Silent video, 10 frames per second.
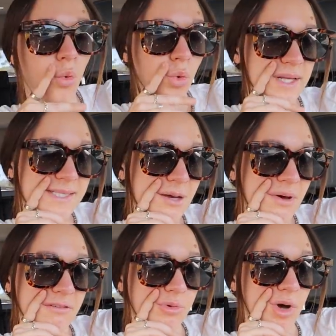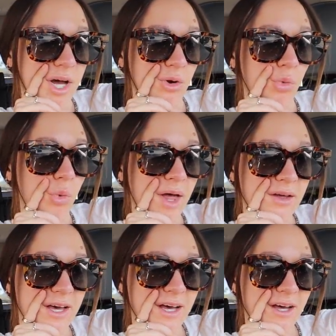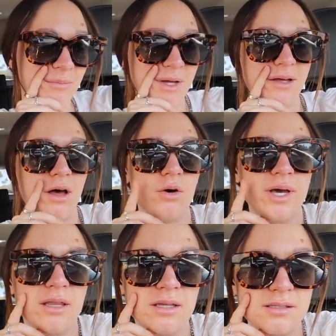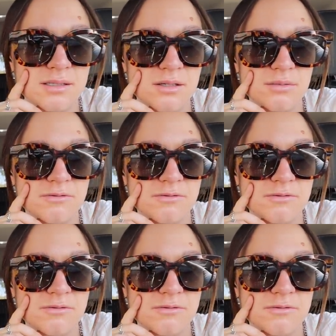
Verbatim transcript: Wait. What's up, everyone? Welcome. Oh wait, this no.